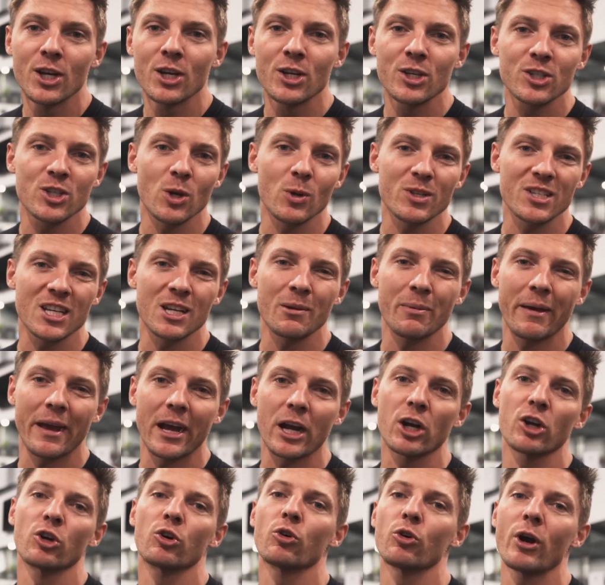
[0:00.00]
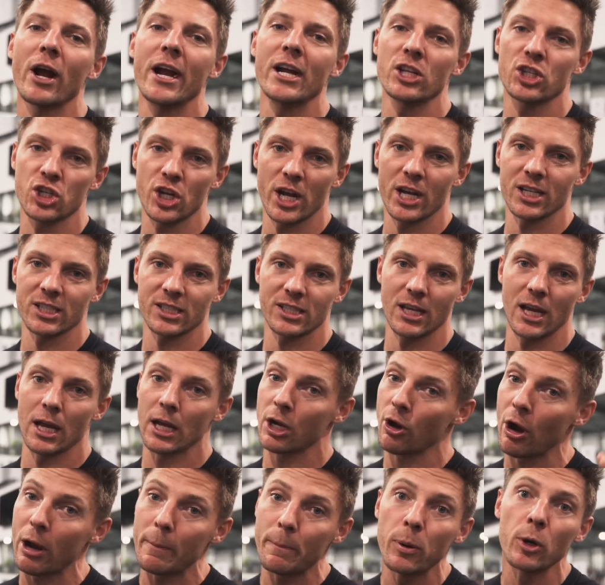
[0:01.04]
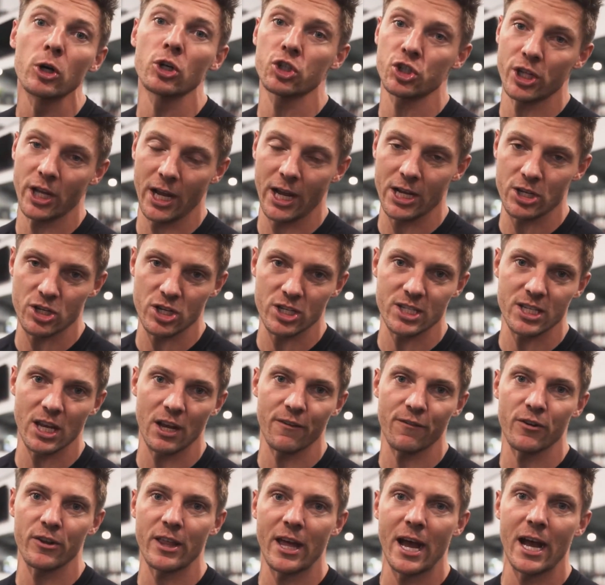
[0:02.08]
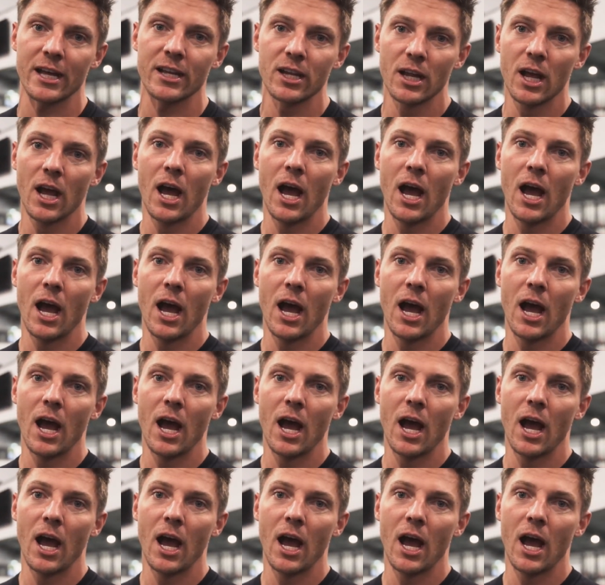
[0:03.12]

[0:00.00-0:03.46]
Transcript: So it's gonna be a great chest day, great push day, I should say, for that.